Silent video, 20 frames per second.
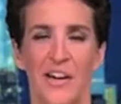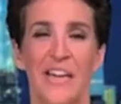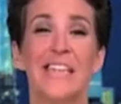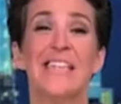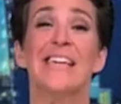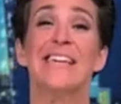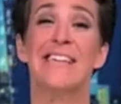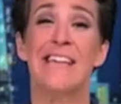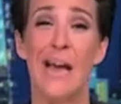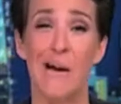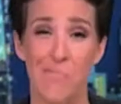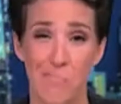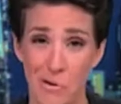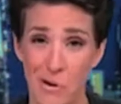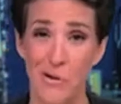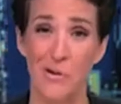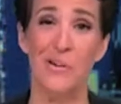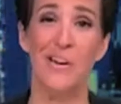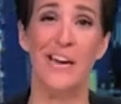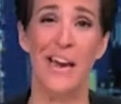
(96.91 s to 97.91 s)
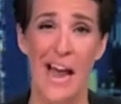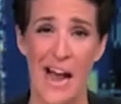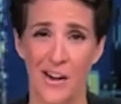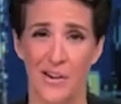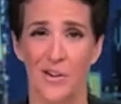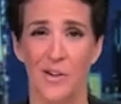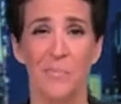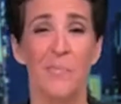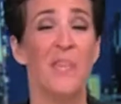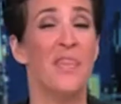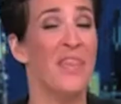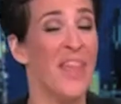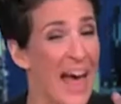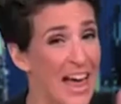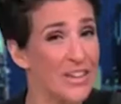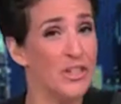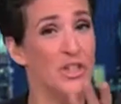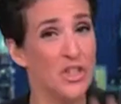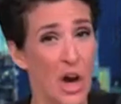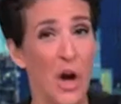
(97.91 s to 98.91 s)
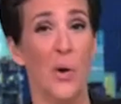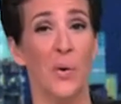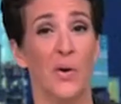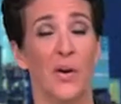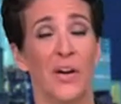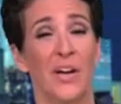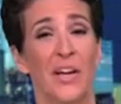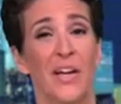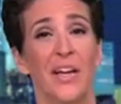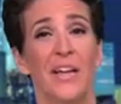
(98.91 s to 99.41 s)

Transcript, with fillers: He did get booed and heckled, but that joke,